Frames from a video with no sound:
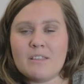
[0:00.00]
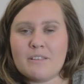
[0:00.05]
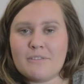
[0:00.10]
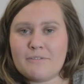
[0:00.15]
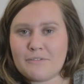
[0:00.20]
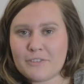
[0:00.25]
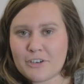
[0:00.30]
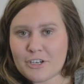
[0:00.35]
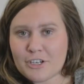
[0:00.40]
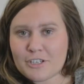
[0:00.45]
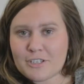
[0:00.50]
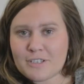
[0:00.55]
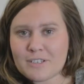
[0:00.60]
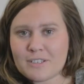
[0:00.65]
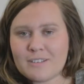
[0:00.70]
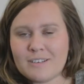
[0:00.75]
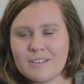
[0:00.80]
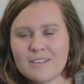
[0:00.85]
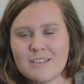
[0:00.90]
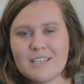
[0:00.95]
The
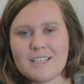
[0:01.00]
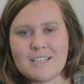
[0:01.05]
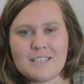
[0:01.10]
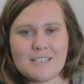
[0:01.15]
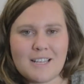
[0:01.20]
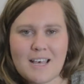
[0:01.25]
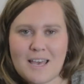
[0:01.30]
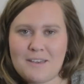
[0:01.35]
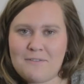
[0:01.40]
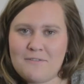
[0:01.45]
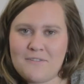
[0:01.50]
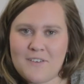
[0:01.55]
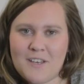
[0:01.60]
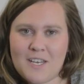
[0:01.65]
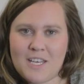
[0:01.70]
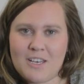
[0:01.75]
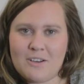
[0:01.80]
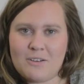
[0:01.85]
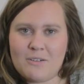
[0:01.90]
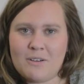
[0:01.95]
first is live
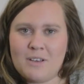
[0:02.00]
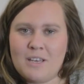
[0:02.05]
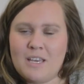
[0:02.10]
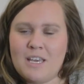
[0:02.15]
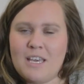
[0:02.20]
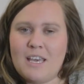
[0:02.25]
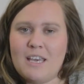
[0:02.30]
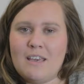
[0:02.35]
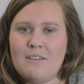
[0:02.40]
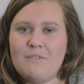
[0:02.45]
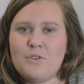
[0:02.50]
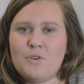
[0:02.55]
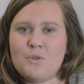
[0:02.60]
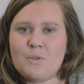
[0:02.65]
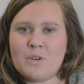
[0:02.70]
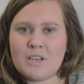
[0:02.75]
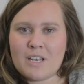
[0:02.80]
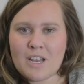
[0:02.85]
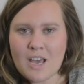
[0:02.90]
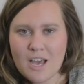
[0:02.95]
video. If
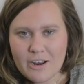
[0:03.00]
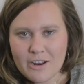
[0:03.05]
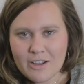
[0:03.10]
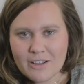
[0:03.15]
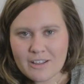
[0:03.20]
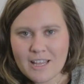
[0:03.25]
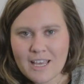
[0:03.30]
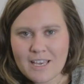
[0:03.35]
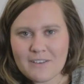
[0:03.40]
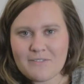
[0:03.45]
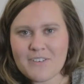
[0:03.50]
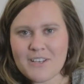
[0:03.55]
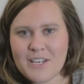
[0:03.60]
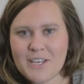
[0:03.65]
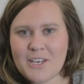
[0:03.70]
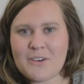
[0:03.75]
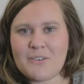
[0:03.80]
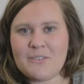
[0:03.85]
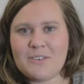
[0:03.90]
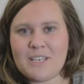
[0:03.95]
you're not on live
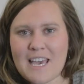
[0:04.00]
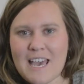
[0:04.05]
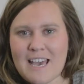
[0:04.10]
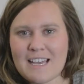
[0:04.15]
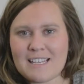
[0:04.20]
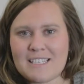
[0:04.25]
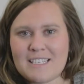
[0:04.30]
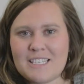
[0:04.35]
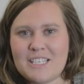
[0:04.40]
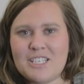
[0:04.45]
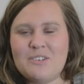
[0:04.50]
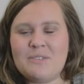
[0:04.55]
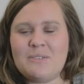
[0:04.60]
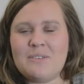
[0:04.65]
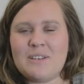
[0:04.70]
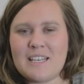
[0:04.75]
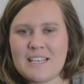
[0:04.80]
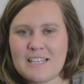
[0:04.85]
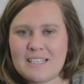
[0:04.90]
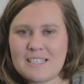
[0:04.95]
video yet, you
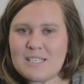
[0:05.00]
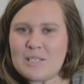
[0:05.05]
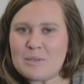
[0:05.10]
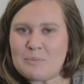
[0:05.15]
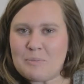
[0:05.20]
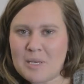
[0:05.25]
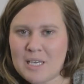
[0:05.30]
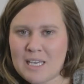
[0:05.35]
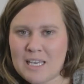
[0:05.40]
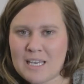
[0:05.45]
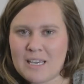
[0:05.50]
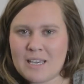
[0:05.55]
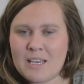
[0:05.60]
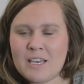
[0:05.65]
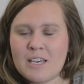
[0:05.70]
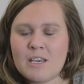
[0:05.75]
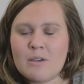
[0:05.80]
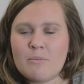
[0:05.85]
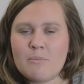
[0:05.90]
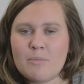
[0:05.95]
need to be.
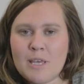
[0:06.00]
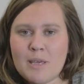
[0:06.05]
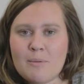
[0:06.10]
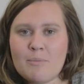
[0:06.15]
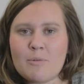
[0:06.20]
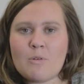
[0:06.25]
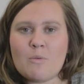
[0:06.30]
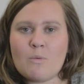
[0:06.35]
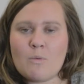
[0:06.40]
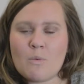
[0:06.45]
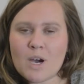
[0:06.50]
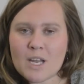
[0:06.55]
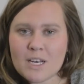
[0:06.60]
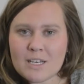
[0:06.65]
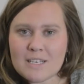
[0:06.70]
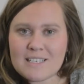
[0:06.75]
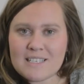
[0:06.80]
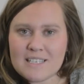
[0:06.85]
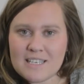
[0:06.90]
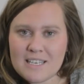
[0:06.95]
People want
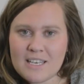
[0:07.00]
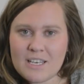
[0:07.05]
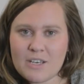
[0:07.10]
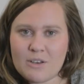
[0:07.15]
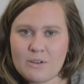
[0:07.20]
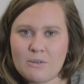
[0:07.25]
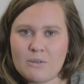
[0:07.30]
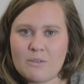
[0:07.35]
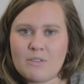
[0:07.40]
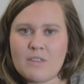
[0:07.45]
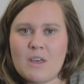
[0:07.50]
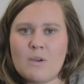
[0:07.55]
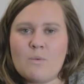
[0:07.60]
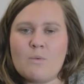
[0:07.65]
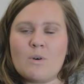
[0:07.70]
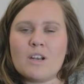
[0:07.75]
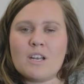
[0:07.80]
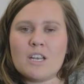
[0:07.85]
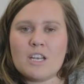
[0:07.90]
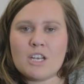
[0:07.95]
to see you. They
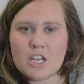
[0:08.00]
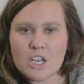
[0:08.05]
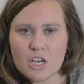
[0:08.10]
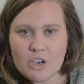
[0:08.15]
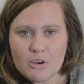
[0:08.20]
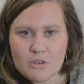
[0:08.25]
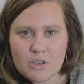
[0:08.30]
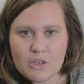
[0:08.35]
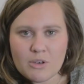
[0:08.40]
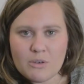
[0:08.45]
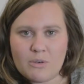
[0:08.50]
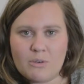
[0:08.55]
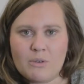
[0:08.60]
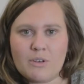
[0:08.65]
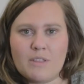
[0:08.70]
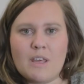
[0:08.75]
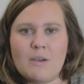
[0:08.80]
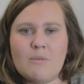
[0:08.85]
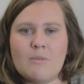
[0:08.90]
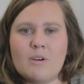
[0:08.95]
want to know you.
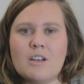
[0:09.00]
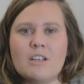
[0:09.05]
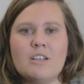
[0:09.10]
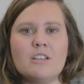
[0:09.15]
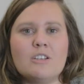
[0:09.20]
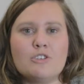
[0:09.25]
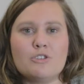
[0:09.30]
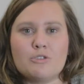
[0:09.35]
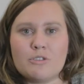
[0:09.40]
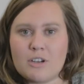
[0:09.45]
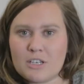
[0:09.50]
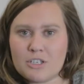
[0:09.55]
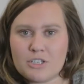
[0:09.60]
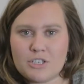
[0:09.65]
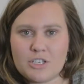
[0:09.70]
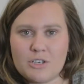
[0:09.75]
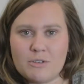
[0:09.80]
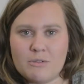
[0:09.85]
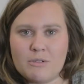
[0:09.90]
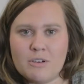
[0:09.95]
They want to
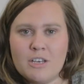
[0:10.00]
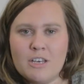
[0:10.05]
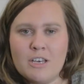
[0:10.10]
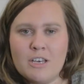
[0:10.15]
trust you.